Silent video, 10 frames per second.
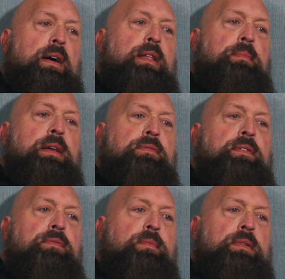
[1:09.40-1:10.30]
I did
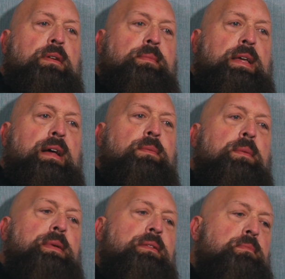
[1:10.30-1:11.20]
benefit from it. I mean, I would
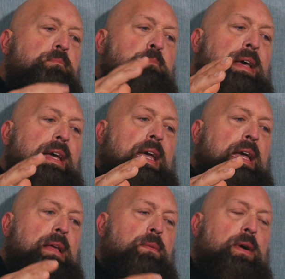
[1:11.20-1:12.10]
have been big
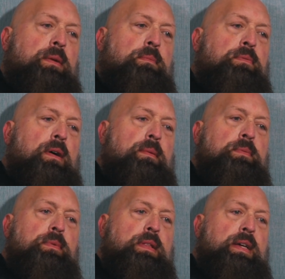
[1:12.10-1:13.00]
anyway. Right.
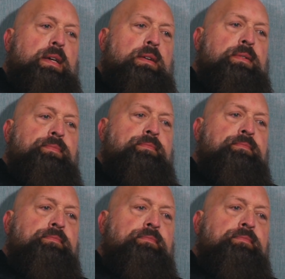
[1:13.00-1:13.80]
Probably, I'm sure.